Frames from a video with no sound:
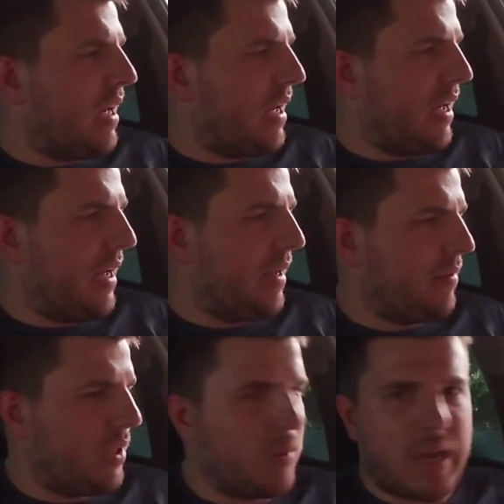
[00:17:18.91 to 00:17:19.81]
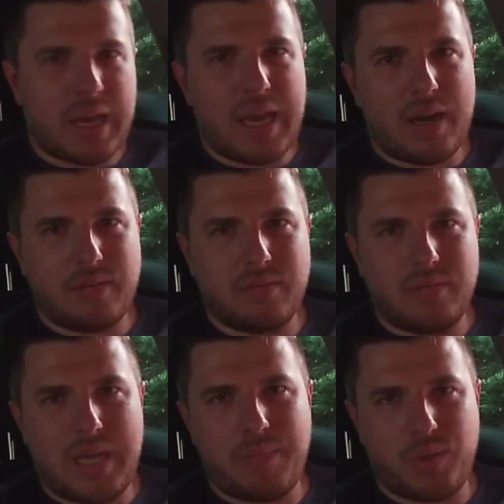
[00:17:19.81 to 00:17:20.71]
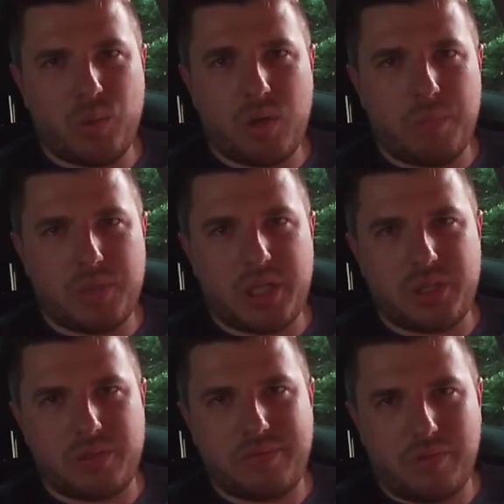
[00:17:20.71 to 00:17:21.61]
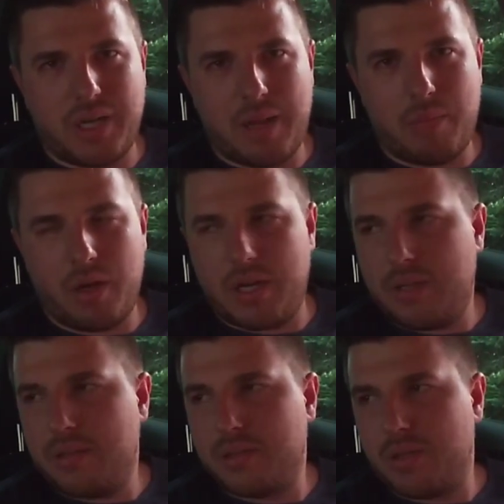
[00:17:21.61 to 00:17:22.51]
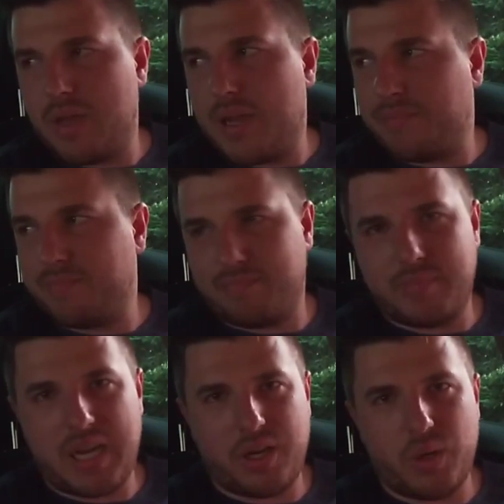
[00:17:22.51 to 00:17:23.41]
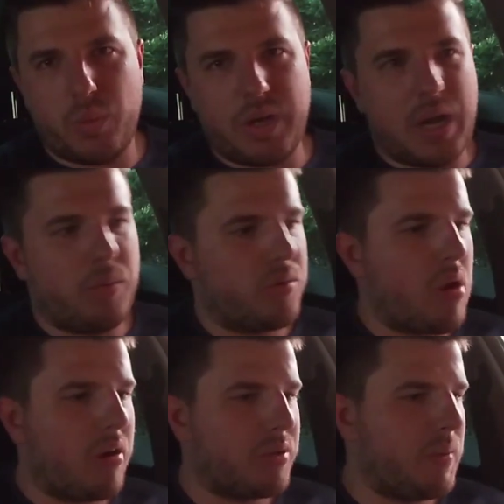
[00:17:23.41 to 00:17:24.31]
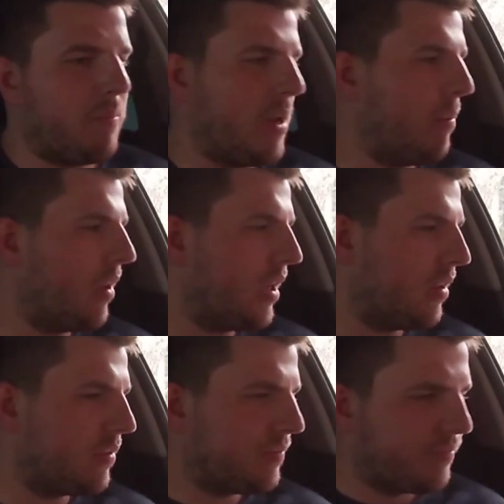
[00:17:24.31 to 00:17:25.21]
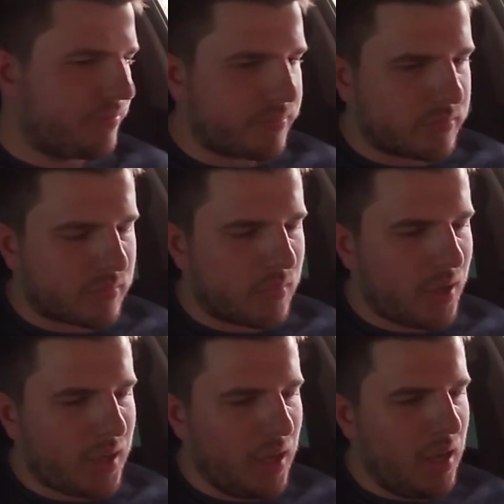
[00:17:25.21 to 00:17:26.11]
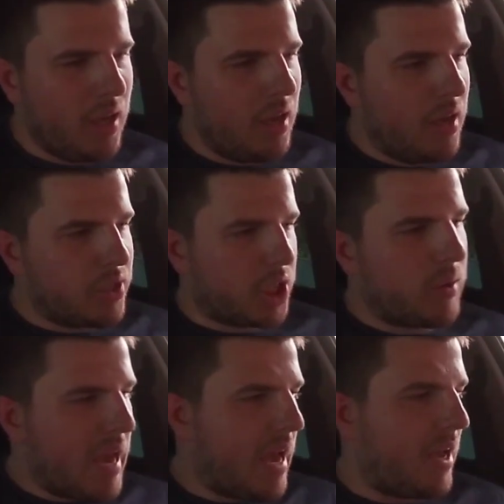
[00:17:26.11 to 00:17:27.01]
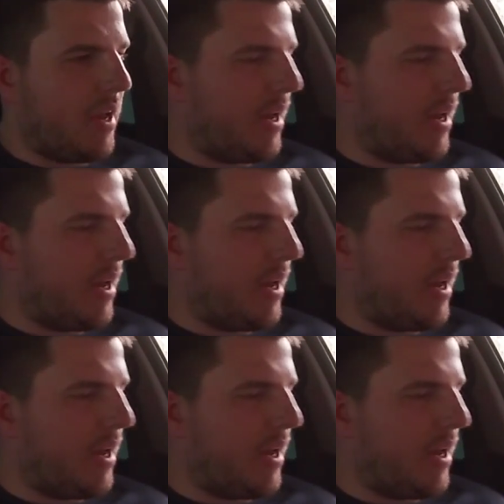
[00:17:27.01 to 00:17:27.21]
You can get an M2 competition for that money. So yeah, I know what I would rather spend my money on. So yeah,